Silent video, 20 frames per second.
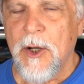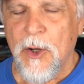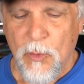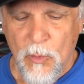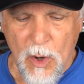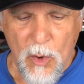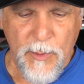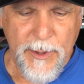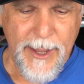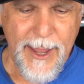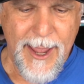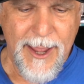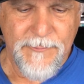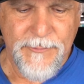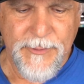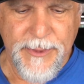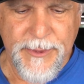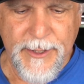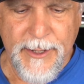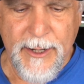what we have
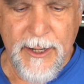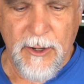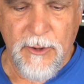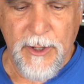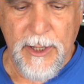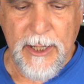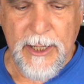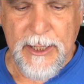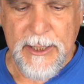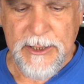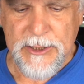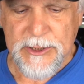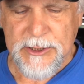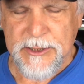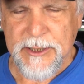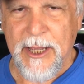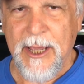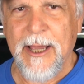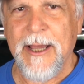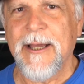in there
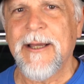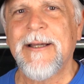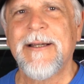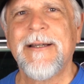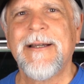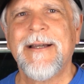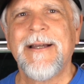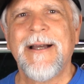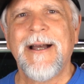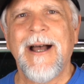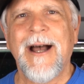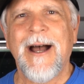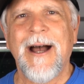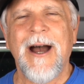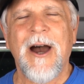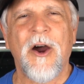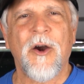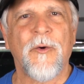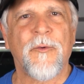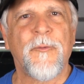is uh,
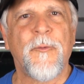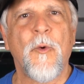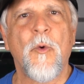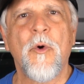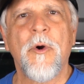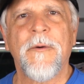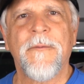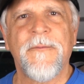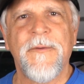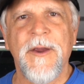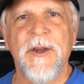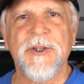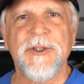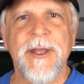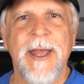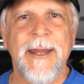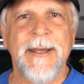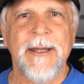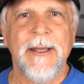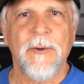our uh, four fish
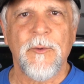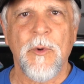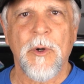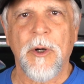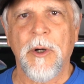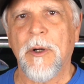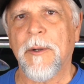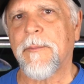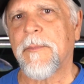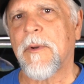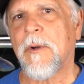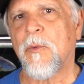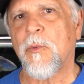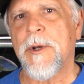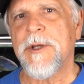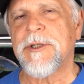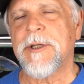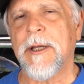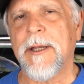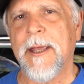that were
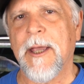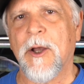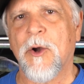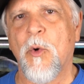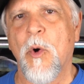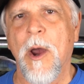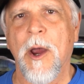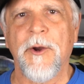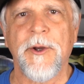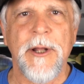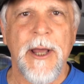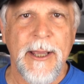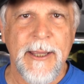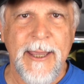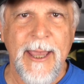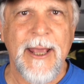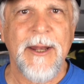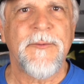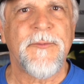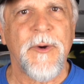recently acquired
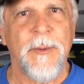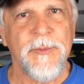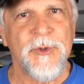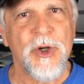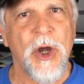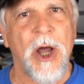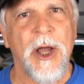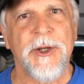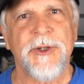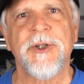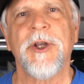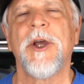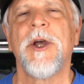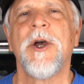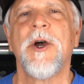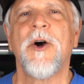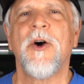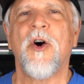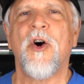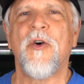again from Josh
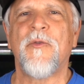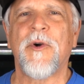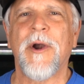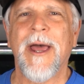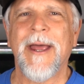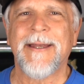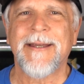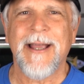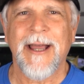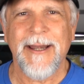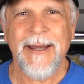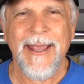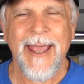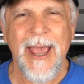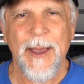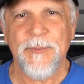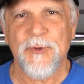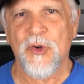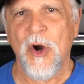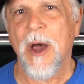over at
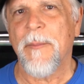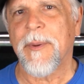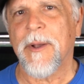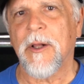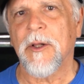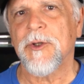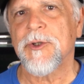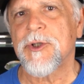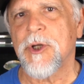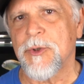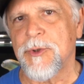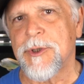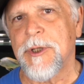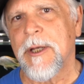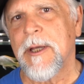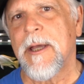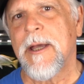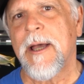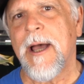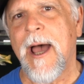Cunningham Tropicals, who's
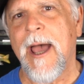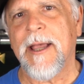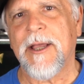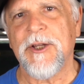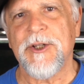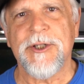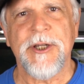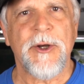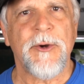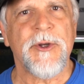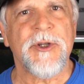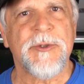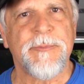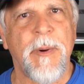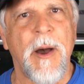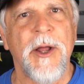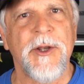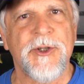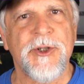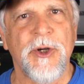I consider a
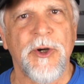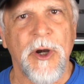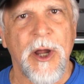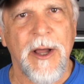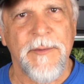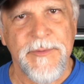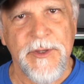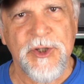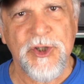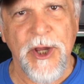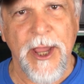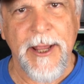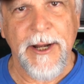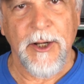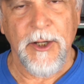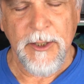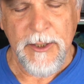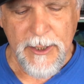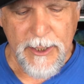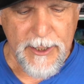sponsor of the
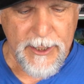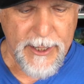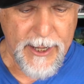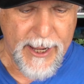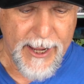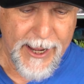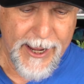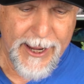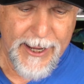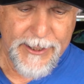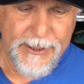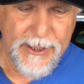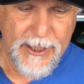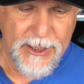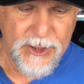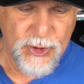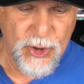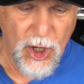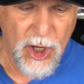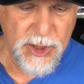channel. And
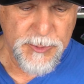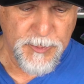Josh